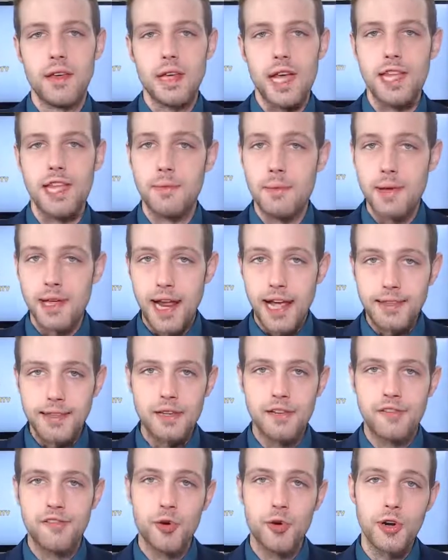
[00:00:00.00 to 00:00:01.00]
In the
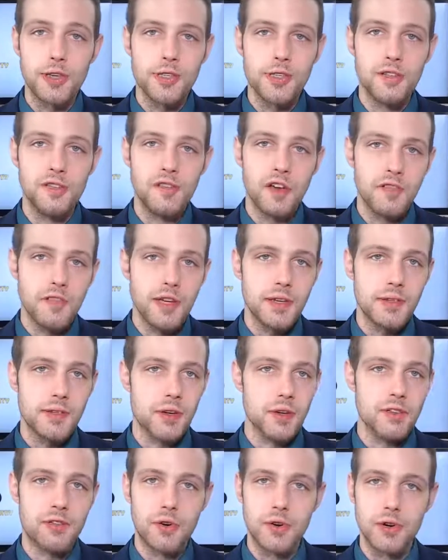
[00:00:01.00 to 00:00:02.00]
mid-1840s and 50s, there,
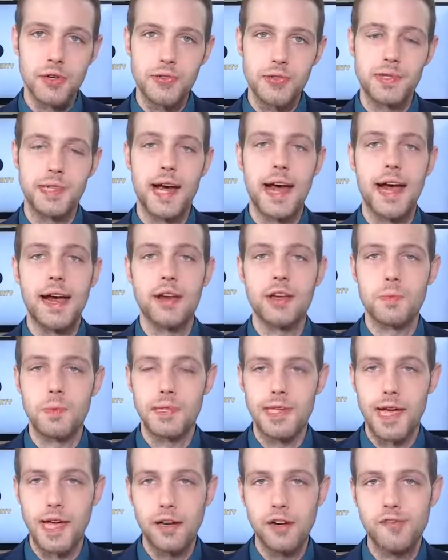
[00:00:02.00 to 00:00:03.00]
of course, was the Irish
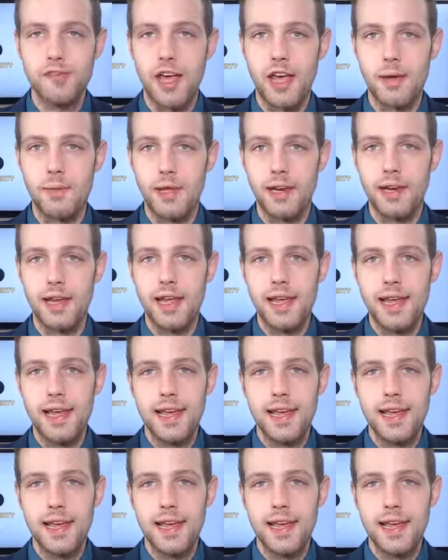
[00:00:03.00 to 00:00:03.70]
potato famine.